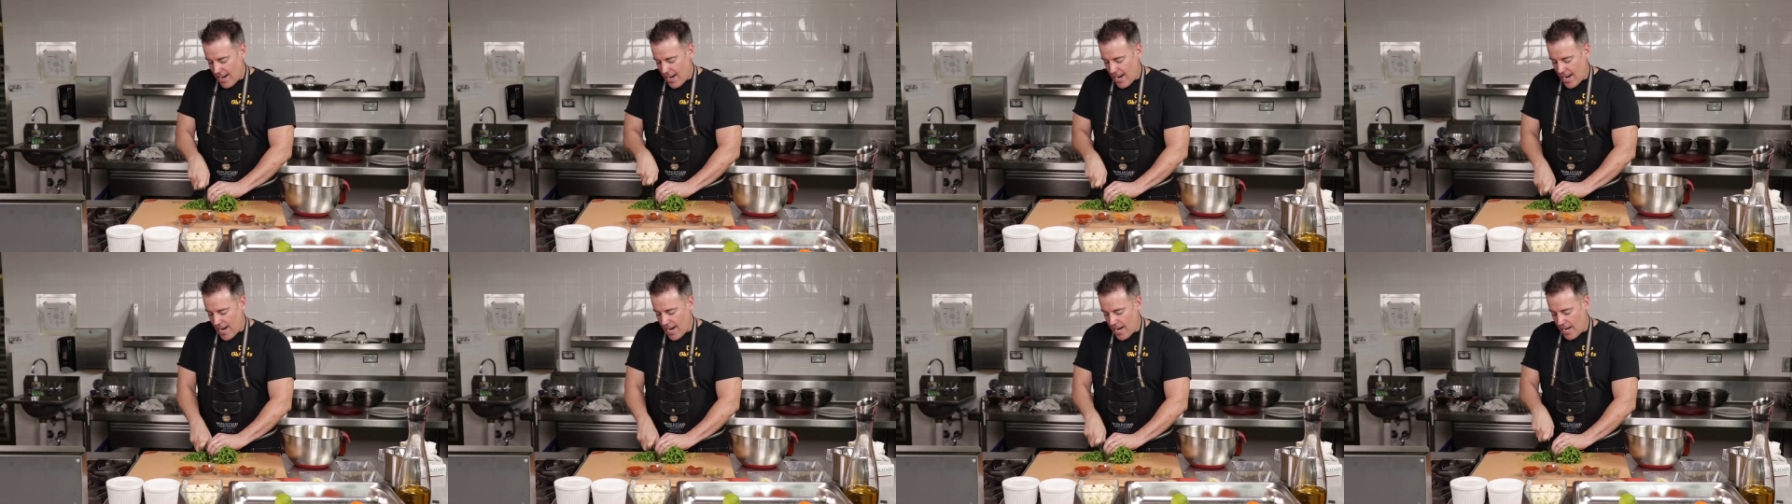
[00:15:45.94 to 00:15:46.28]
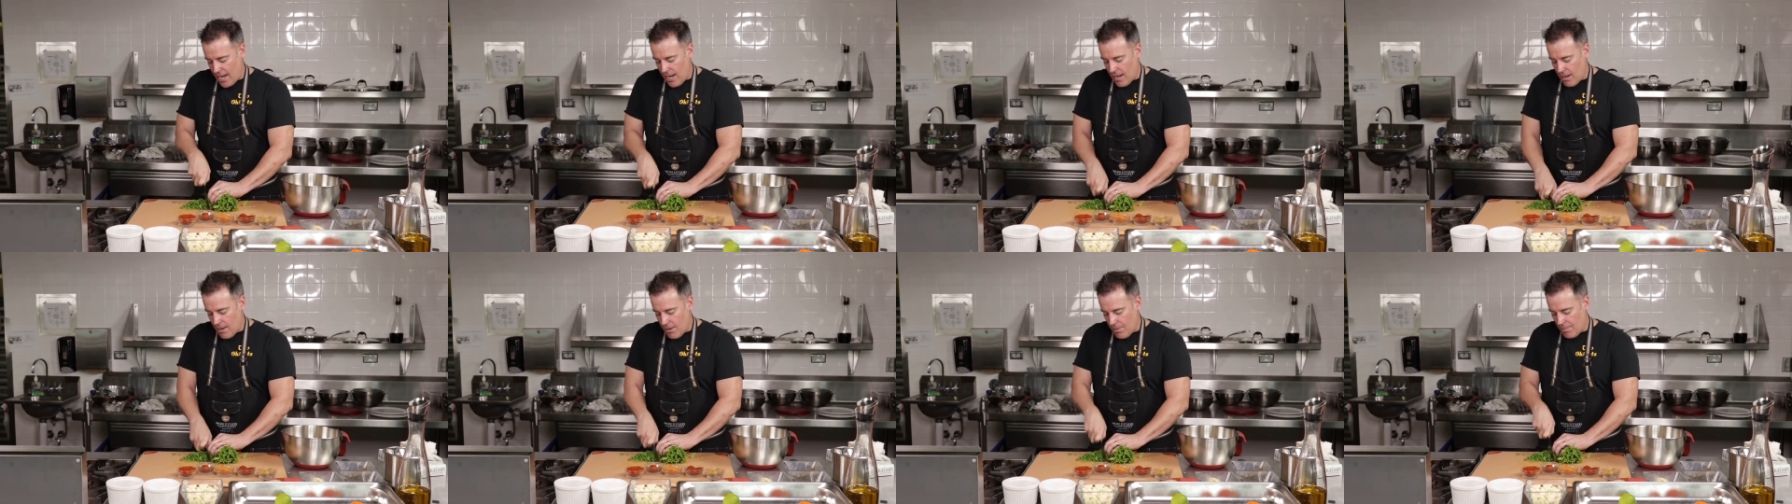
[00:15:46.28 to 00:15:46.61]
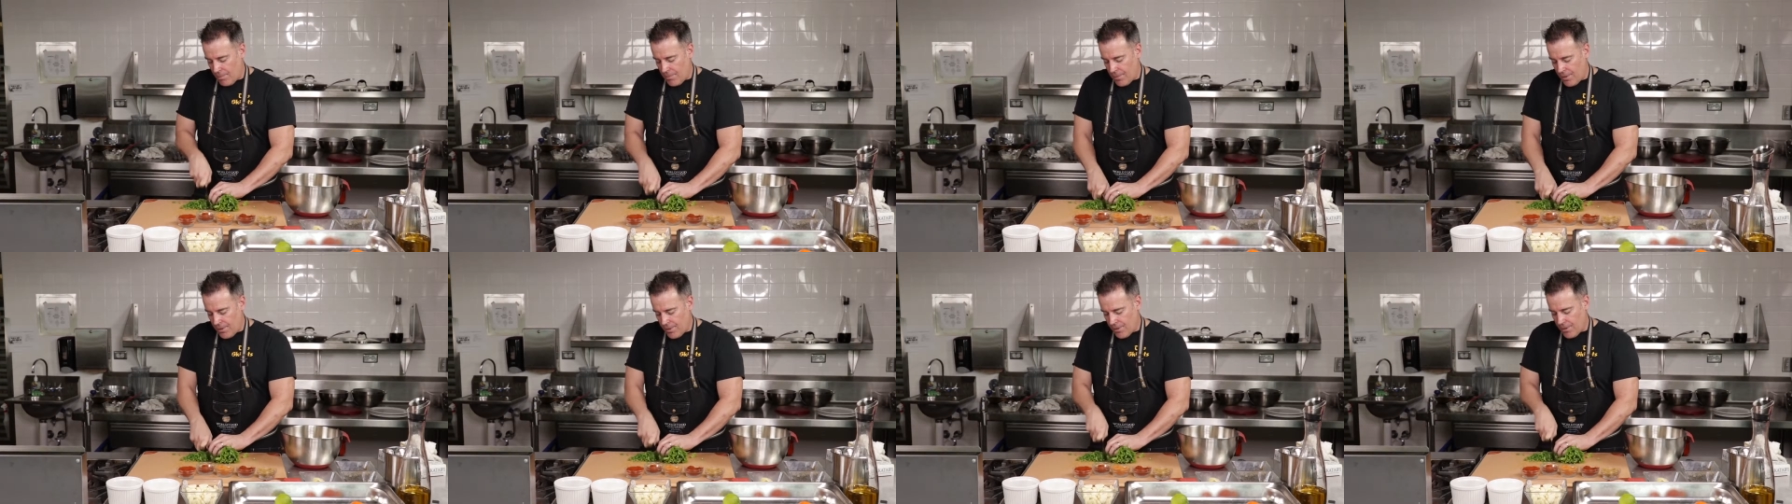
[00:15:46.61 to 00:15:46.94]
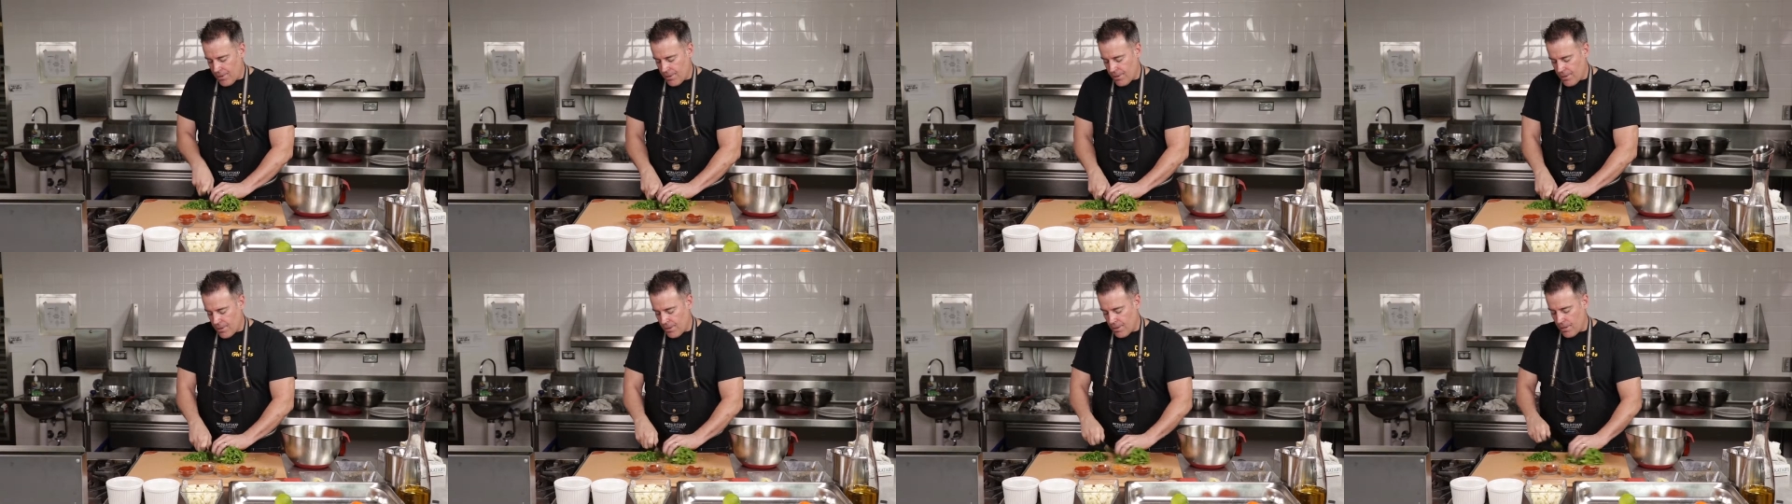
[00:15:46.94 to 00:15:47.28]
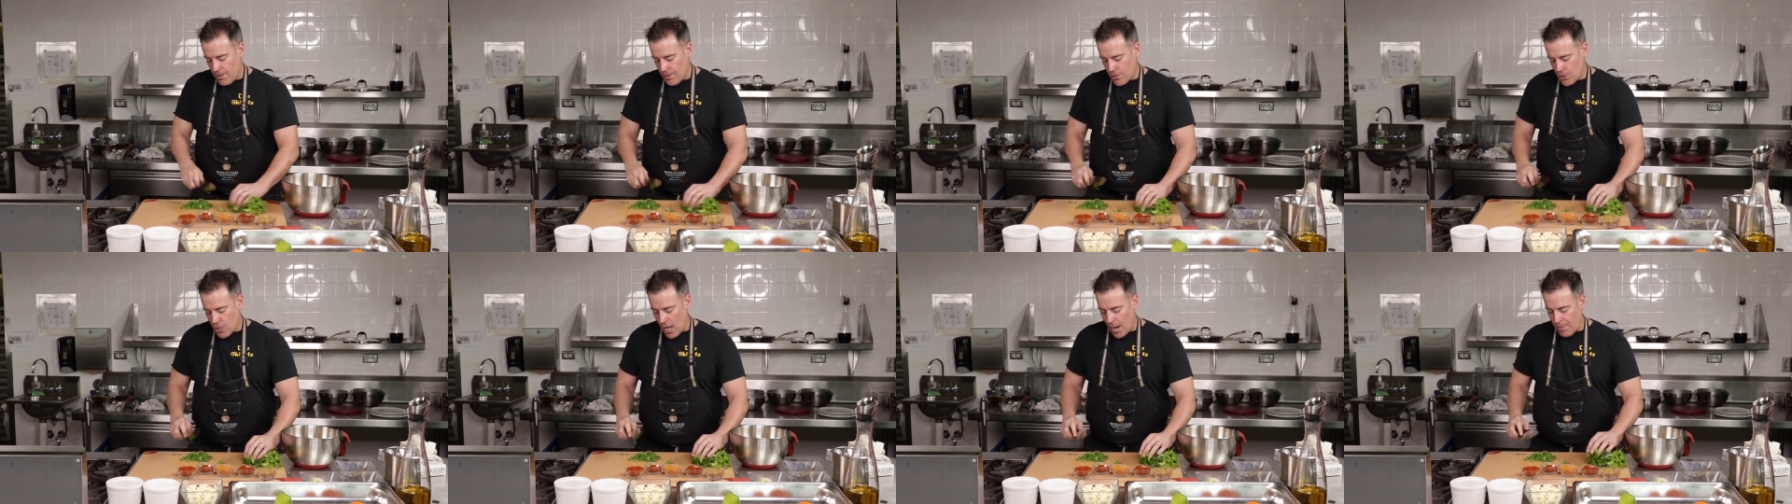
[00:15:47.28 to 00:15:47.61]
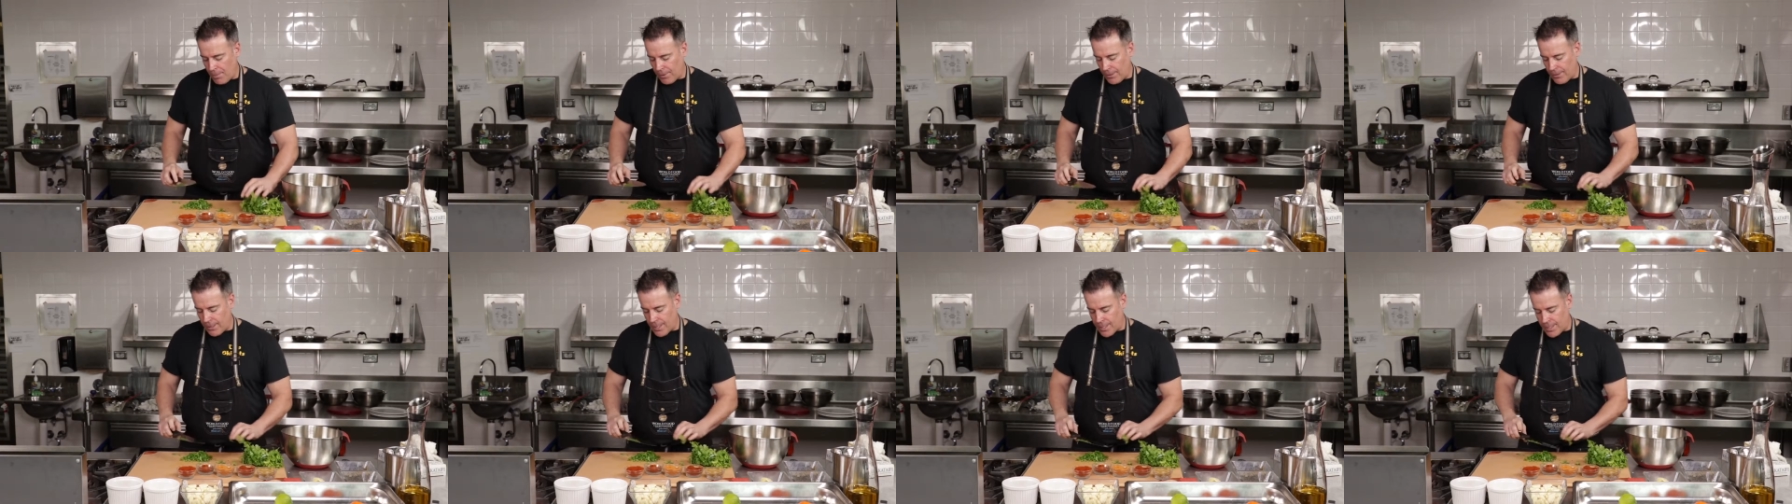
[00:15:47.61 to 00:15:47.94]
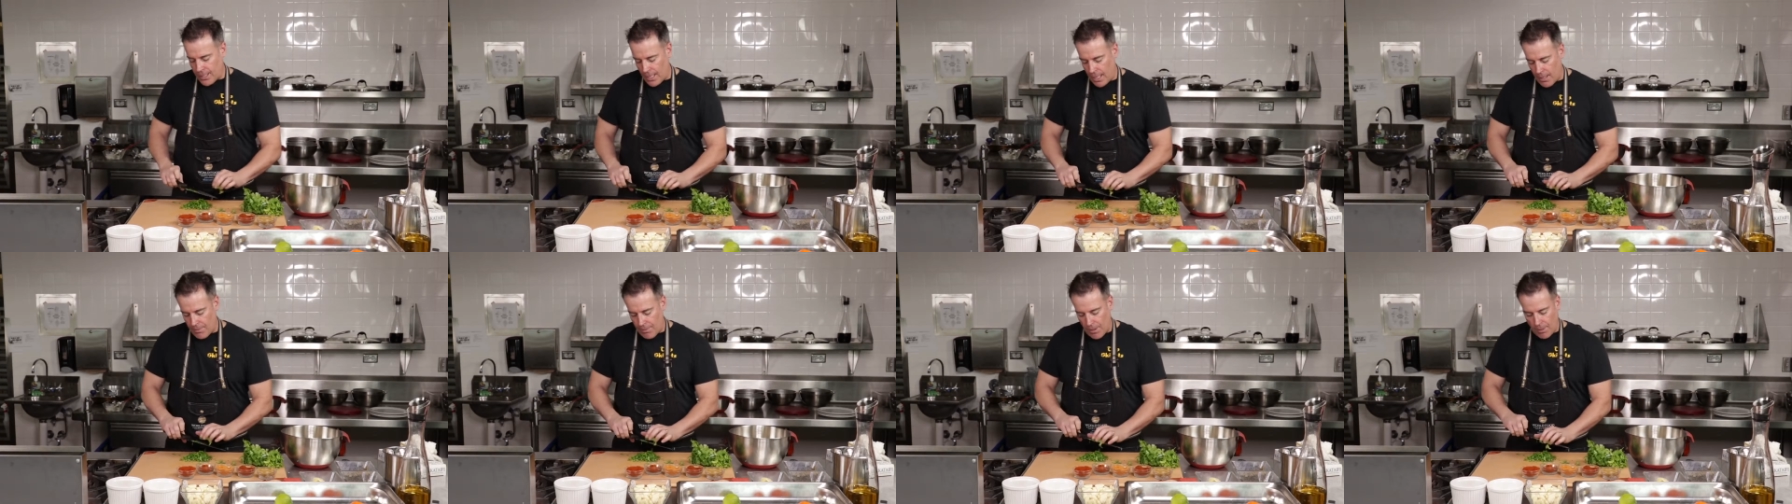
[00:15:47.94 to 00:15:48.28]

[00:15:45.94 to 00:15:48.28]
I am chopping this up.